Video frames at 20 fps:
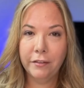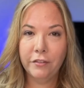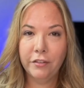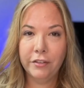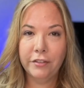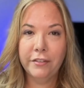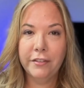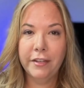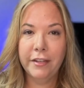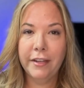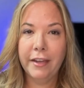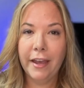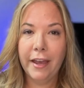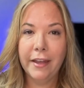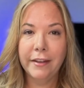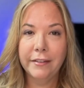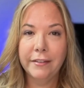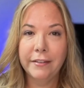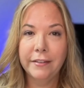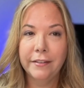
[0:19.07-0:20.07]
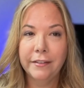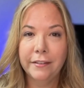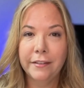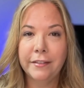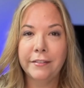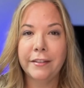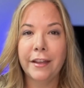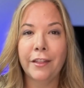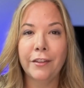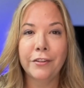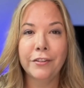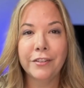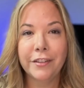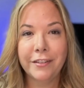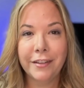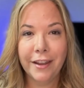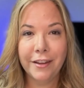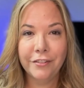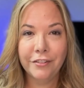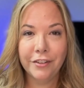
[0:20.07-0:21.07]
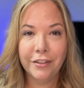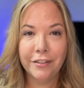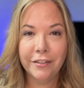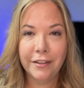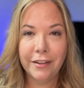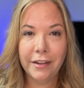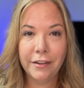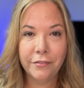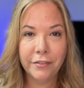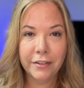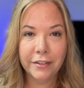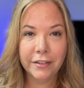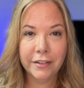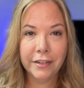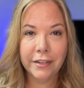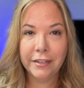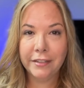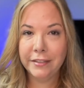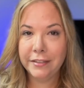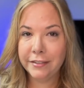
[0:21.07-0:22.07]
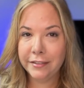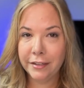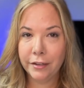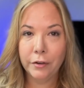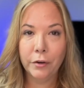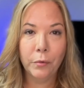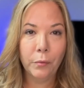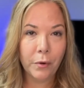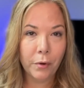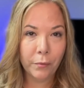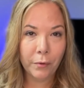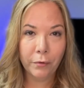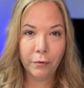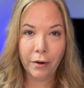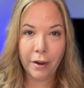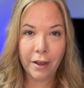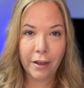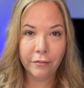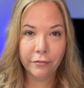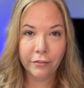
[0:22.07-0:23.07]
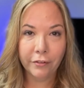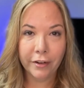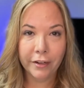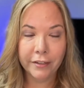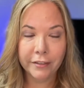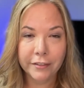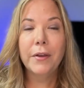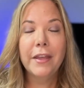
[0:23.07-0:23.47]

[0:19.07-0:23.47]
just to get the seller's attention to even consider what we were offering.